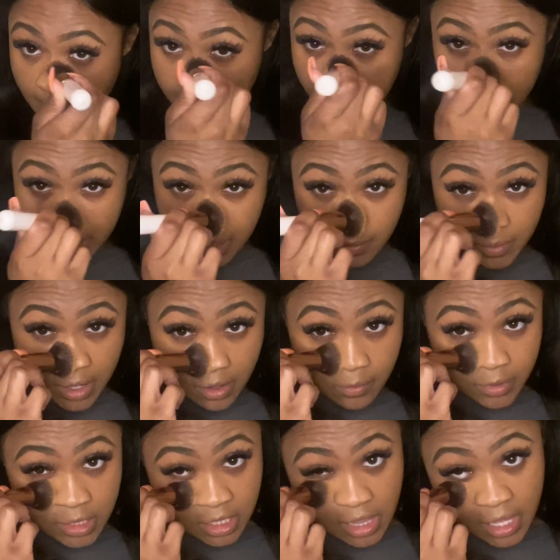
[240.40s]
But when I
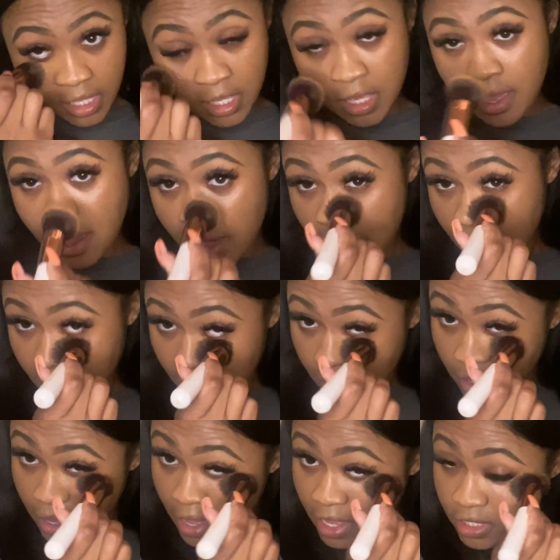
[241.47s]
really like a guy,
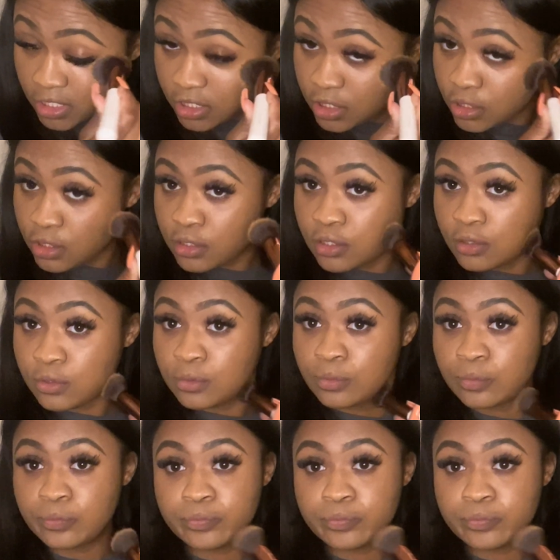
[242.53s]
I just, you know,